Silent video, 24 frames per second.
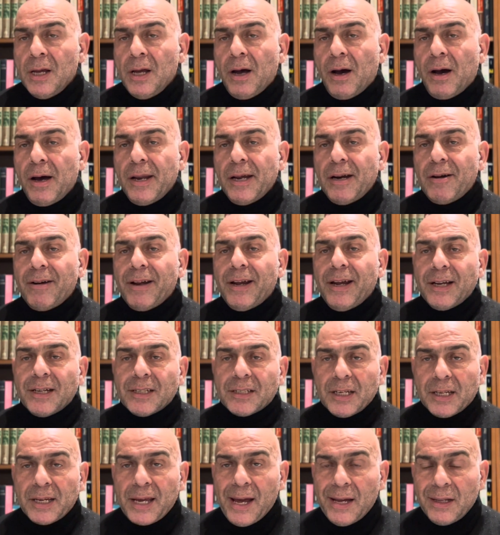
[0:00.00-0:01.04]
on her X
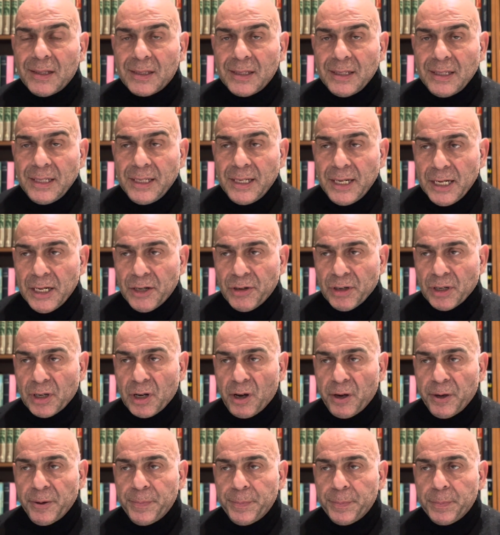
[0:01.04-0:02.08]
account a year
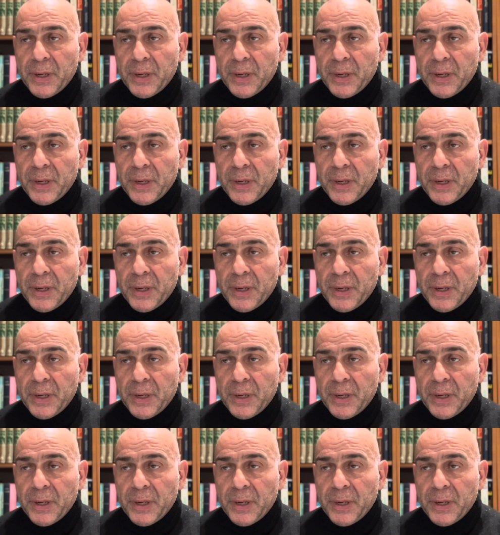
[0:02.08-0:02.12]
ago,